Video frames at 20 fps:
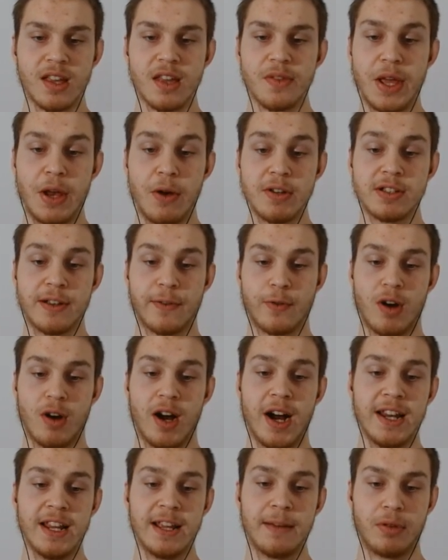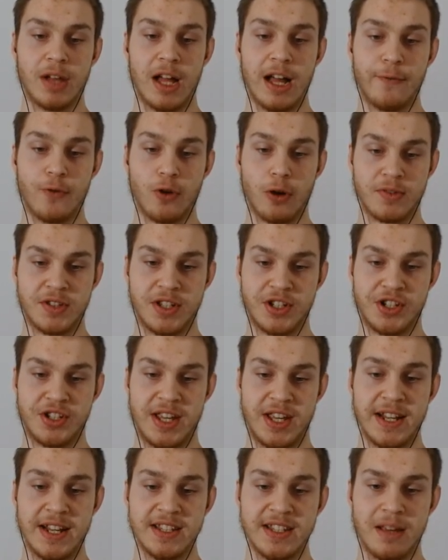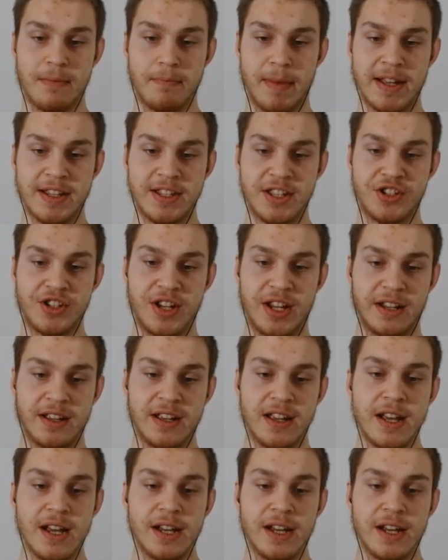they use a variety of platforms such as instant messaging